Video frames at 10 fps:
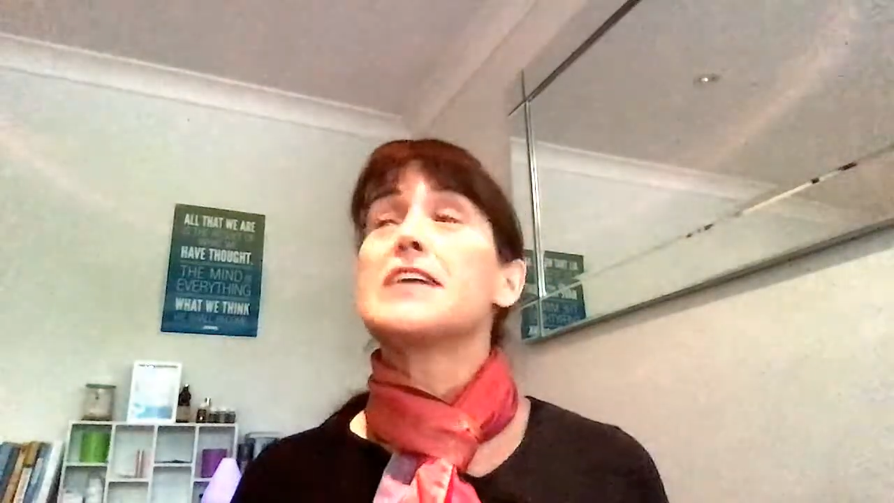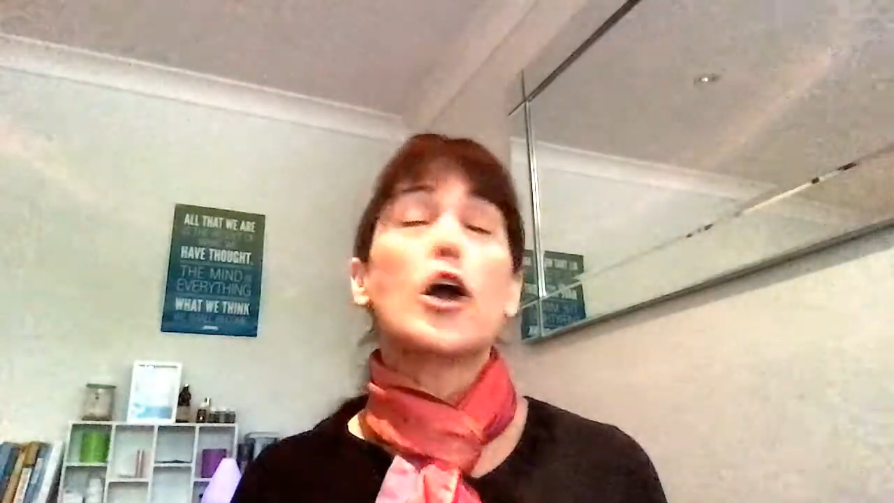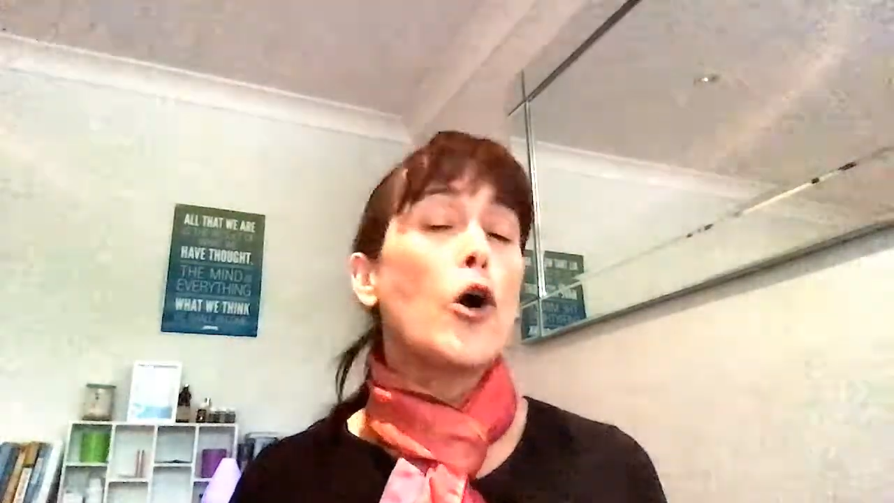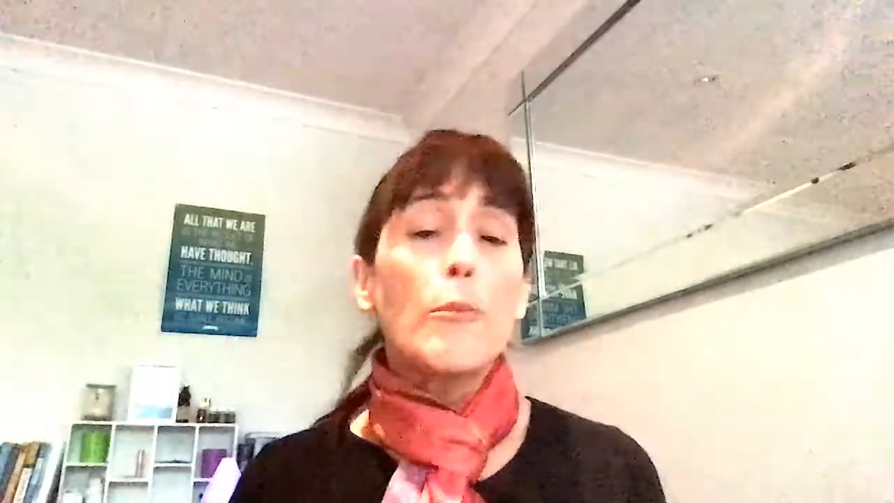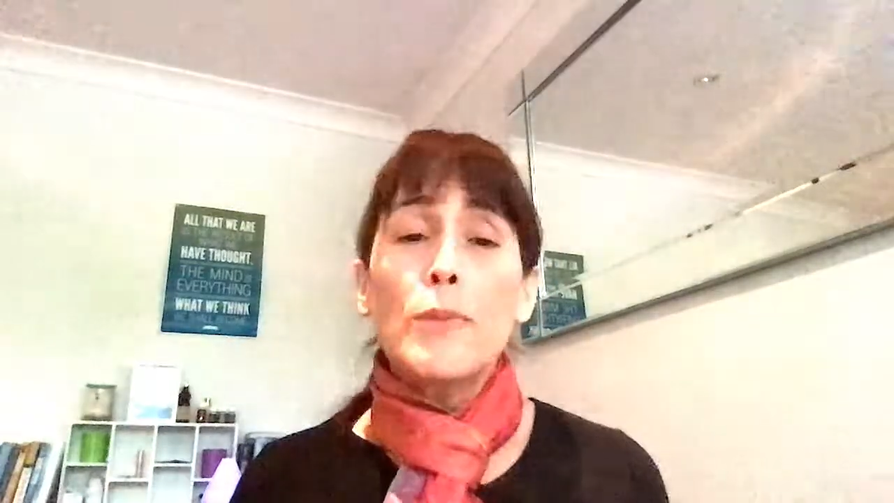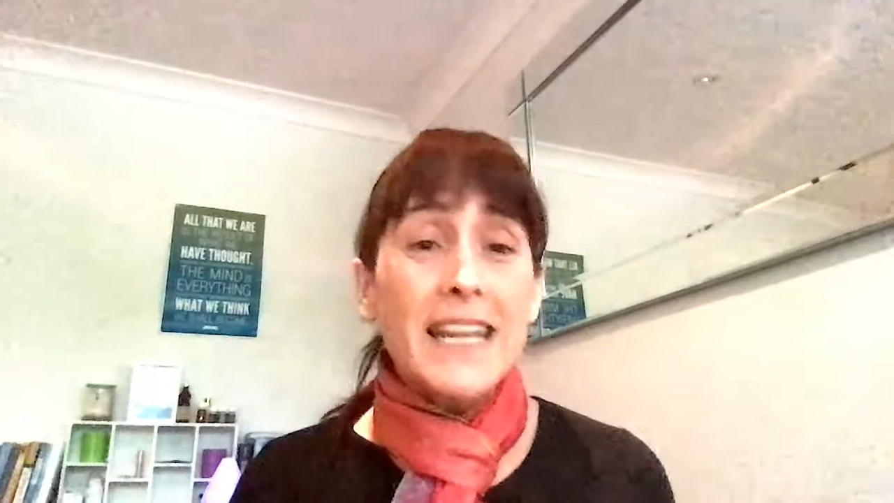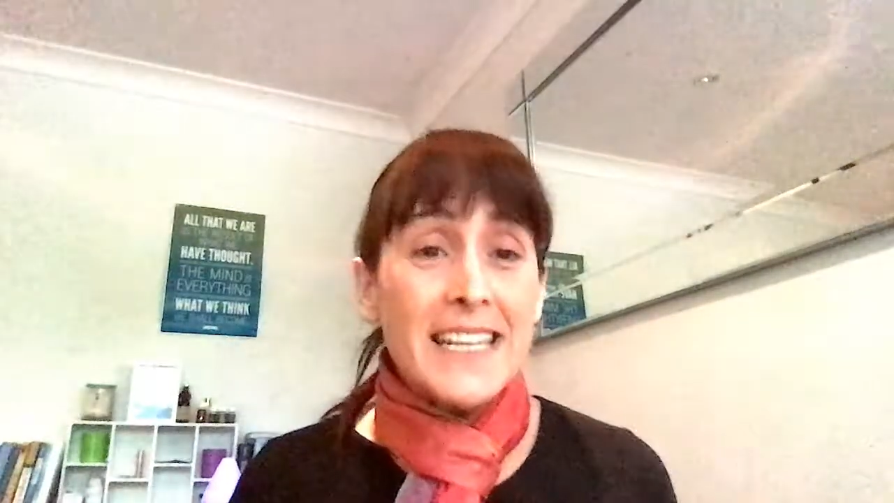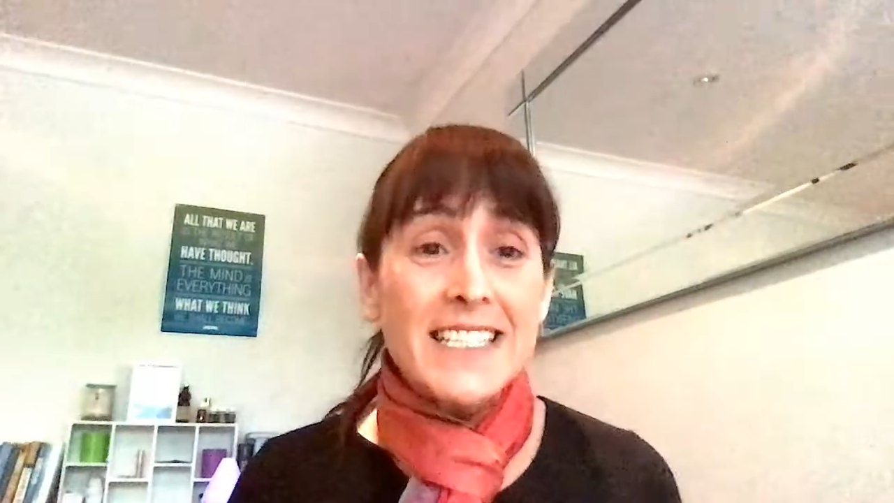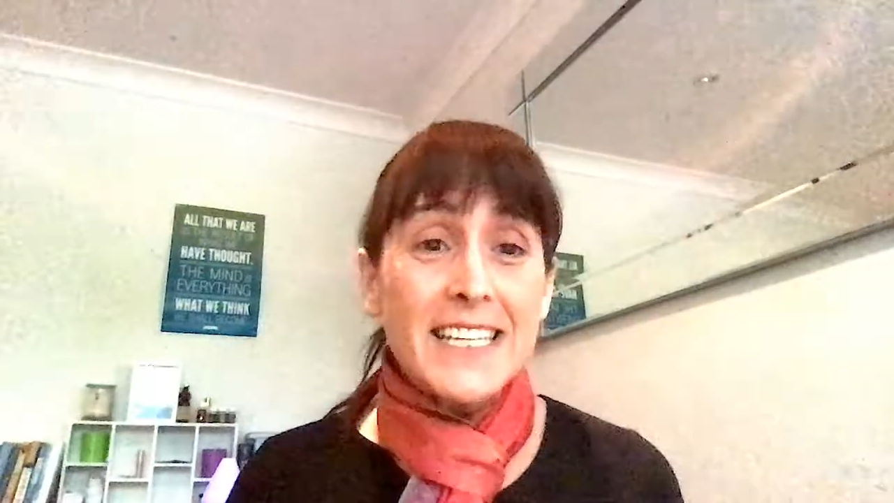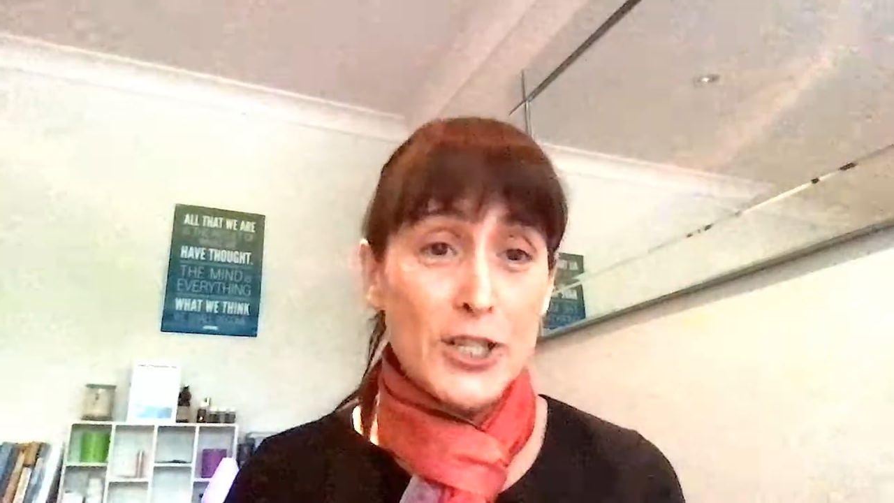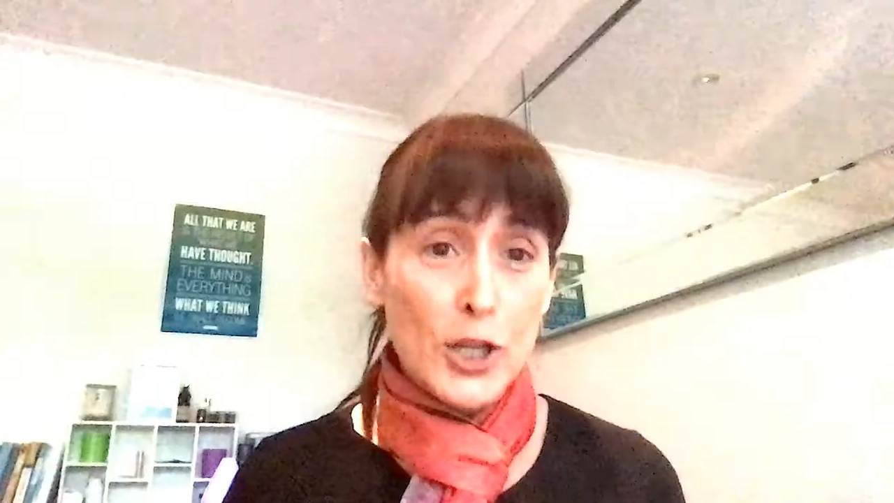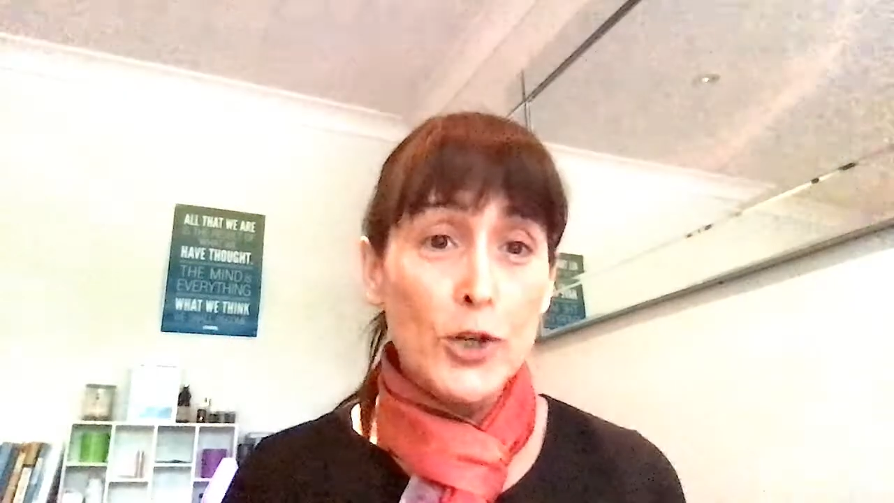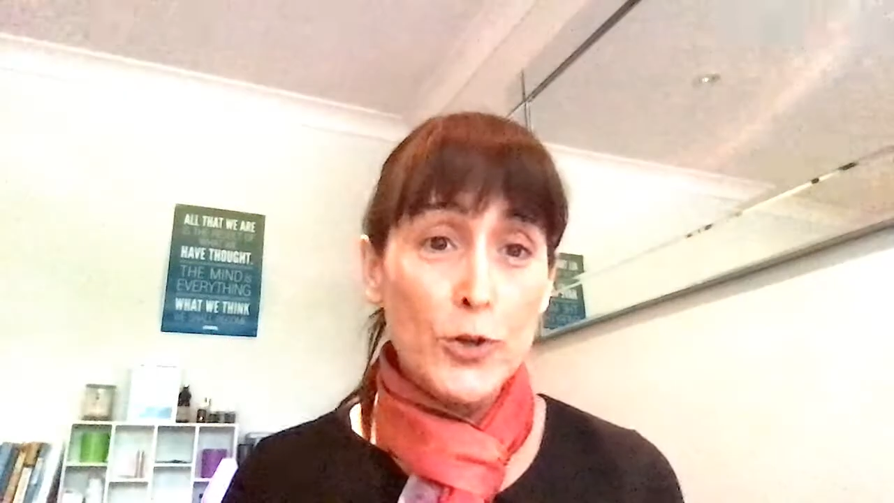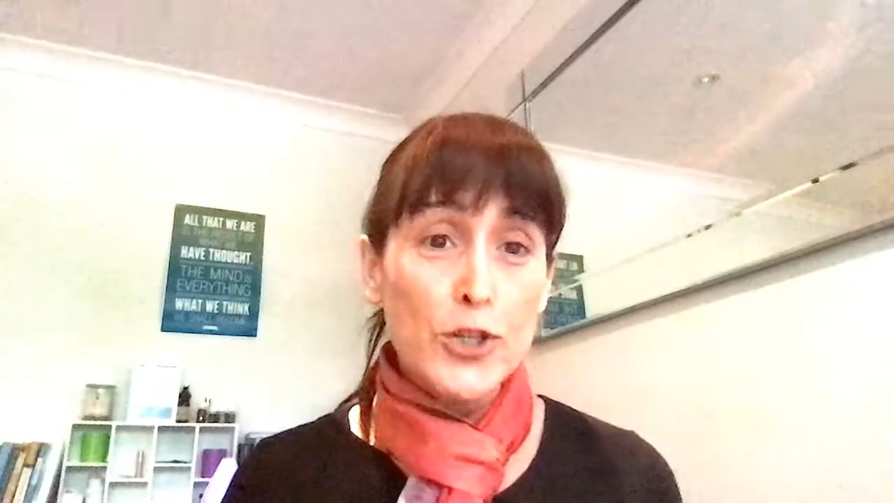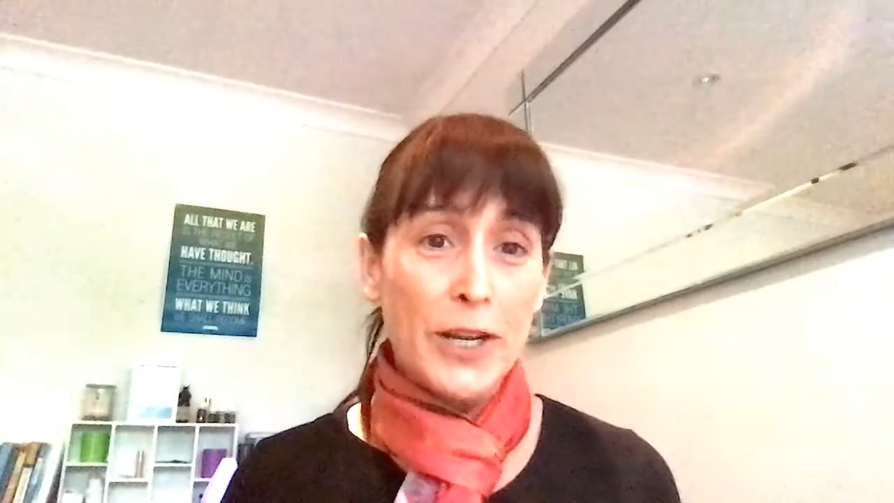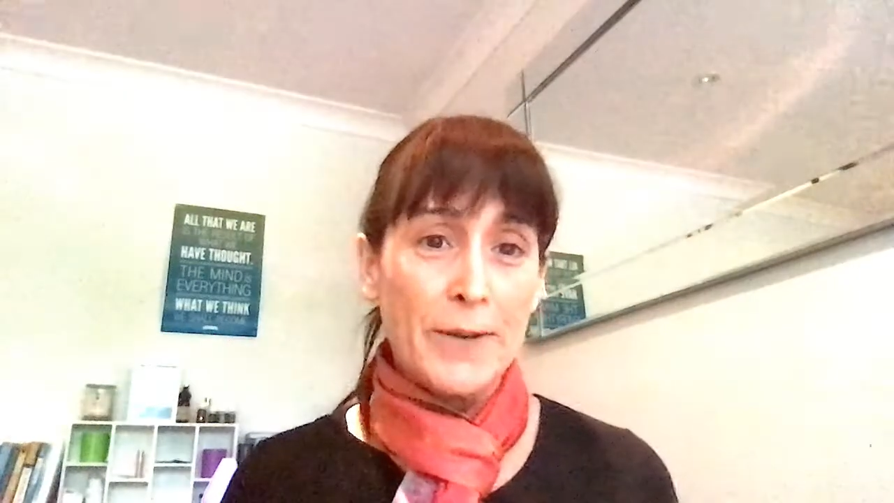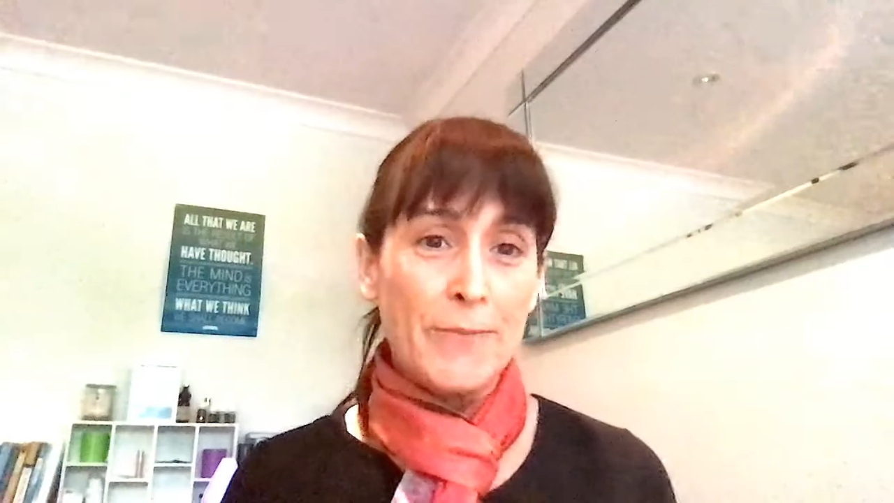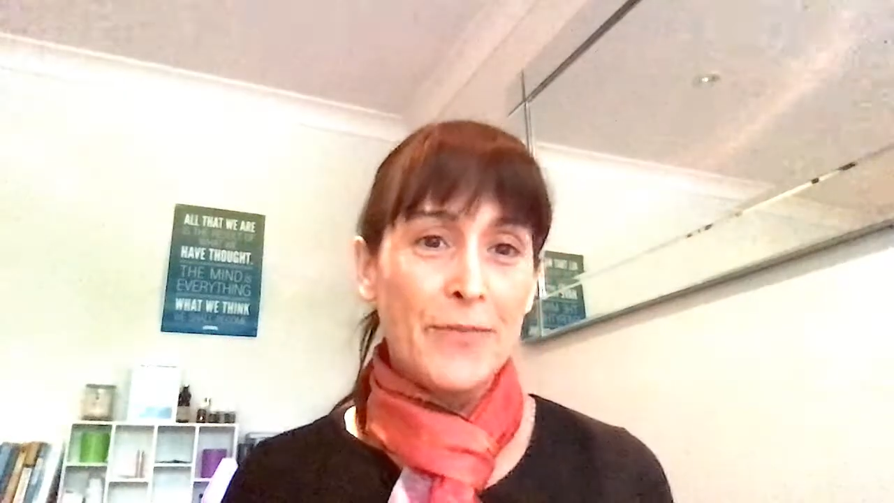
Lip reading: complete delusion.